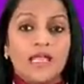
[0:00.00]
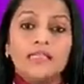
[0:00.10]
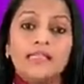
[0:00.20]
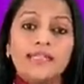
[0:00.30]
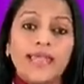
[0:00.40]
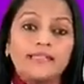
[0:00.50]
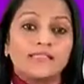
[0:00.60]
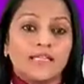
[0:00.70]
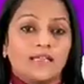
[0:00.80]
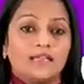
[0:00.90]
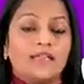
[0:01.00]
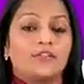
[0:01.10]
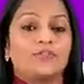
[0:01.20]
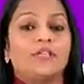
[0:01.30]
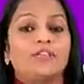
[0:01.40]
The next thing
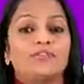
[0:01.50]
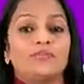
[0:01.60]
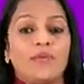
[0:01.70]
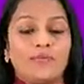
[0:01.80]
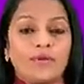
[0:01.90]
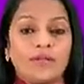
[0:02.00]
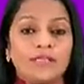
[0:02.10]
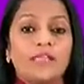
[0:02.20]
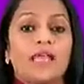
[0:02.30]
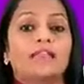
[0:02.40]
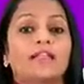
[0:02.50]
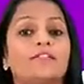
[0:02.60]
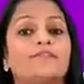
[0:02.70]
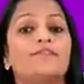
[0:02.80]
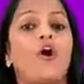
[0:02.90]
that you need to remember is that
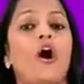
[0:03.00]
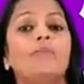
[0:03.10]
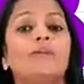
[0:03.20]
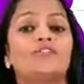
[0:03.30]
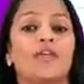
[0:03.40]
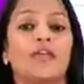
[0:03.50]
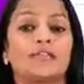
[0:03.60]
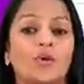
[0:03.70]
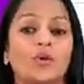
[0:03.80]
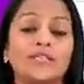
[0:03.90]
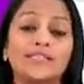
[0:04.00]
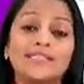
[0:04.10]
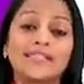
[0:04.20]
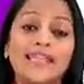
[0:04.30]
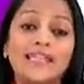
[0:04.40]
the from address or the
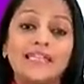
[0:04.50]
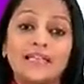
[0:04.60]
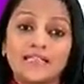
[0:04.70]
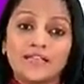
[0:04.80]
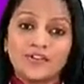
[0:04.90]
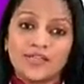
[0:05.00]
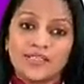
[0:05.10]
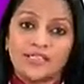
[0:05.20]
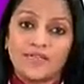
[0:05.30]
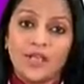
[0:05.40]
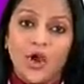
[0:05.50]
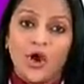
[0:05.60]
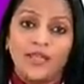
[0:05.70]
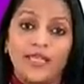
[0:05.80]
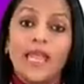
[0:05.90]
sender's address as we
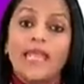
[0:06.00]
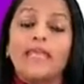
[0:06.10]
call it